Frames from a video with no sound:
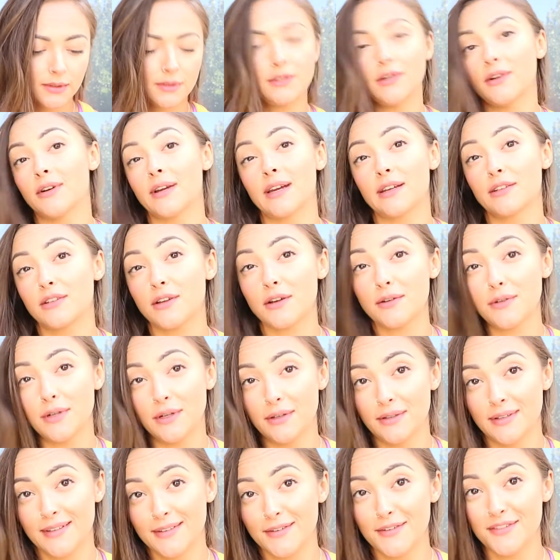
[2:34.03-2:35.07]
Sorry, I don't
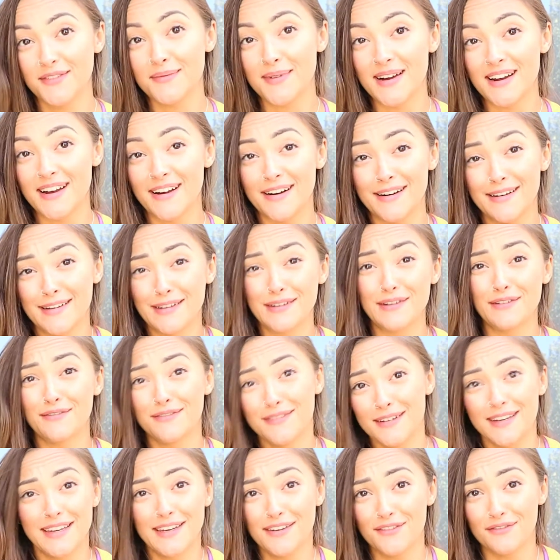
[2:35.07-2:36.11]
know this off by heart.
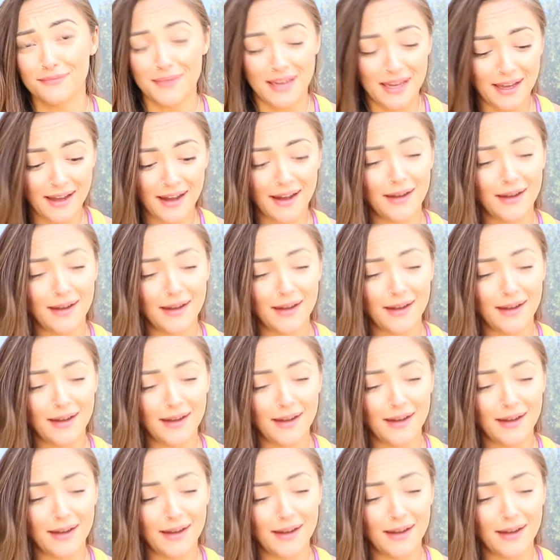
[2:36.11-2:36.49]
Forgive me,